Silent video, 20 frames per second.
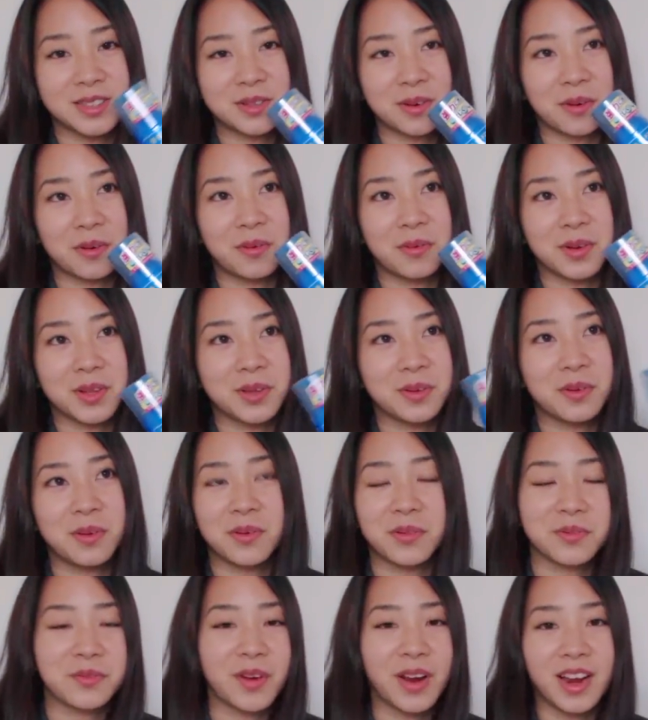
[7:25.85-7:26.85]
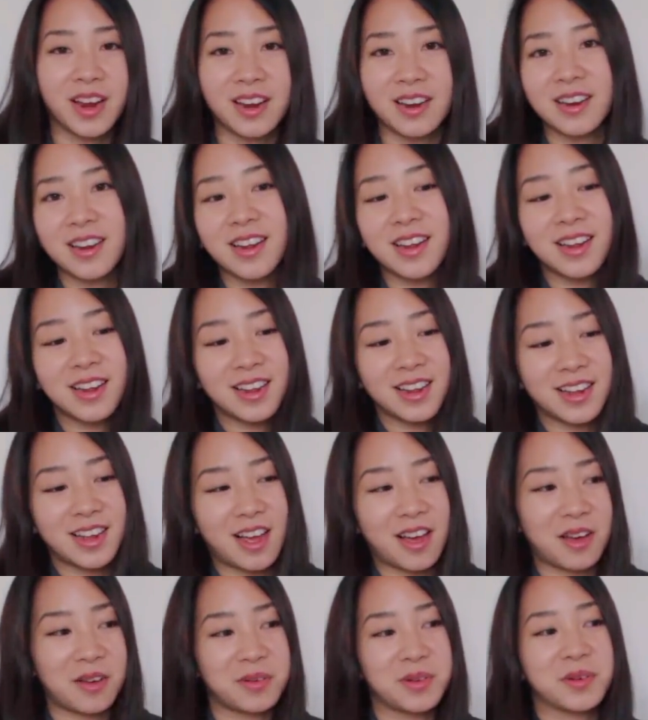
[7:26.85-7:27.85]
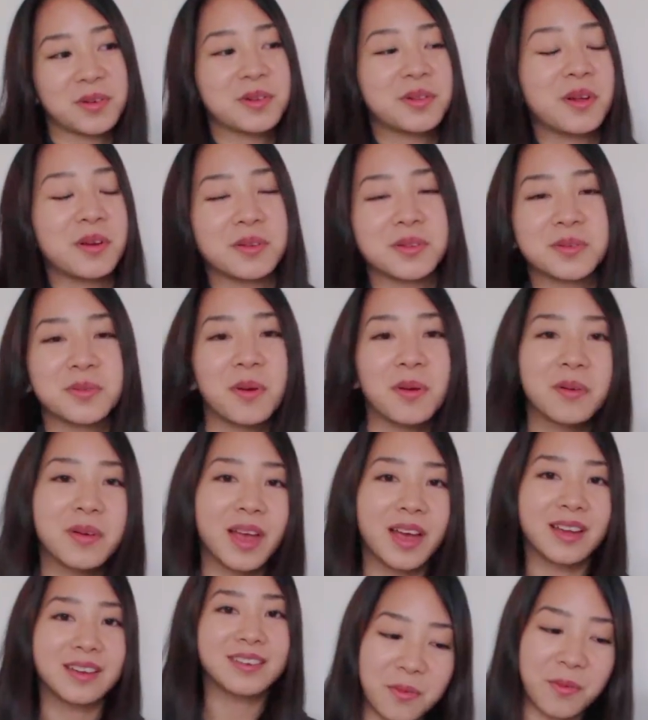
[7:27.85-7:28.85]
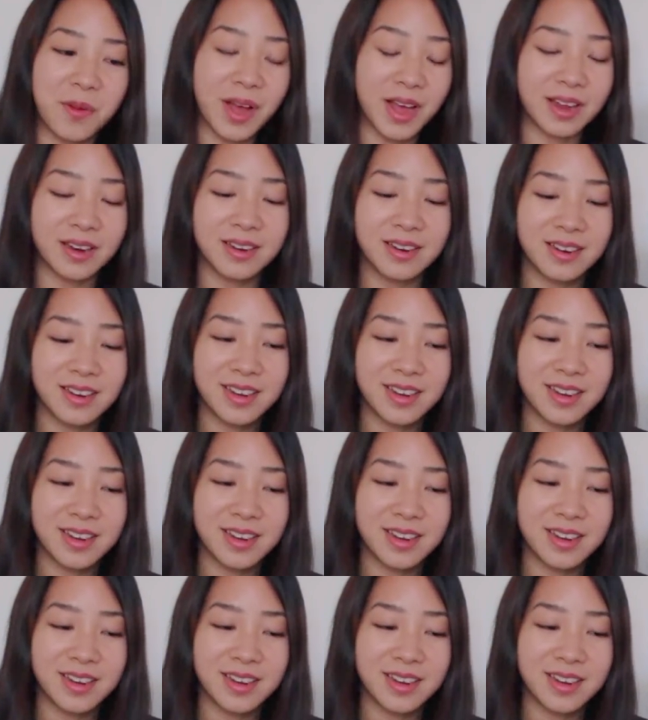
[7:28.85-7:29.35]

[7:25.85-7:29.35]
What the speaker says: So when you go in the rain, your clothes won't get wet.